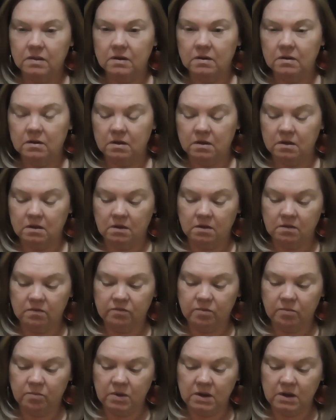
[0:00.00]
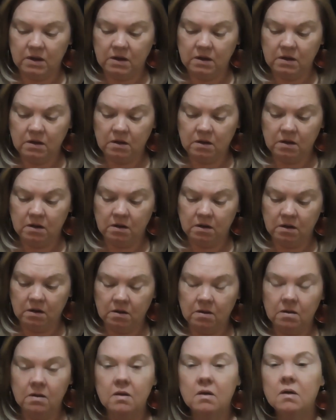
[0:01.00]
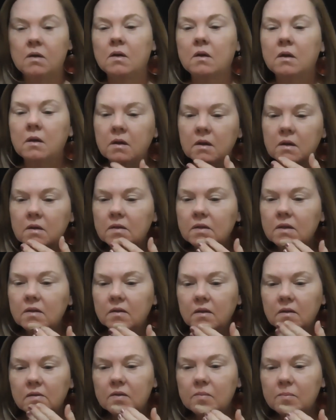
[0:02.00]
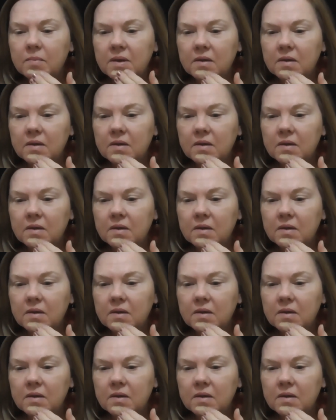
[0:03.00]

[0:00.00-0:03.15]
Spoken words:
think for me this is the